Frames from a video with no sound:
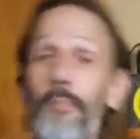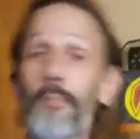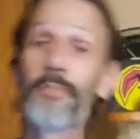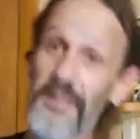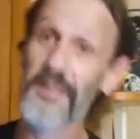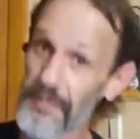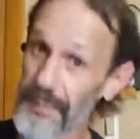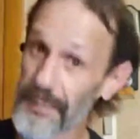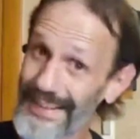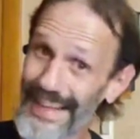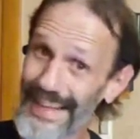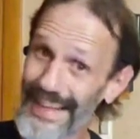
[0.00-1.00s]
I'm gonna
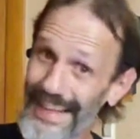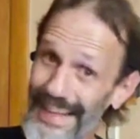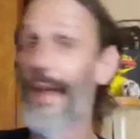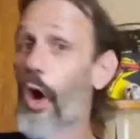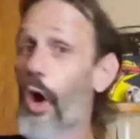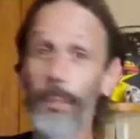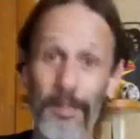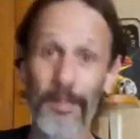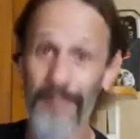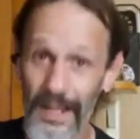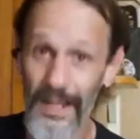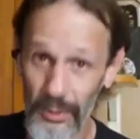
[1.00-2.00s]
spit a name out, and I
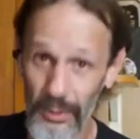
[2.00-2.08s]
hope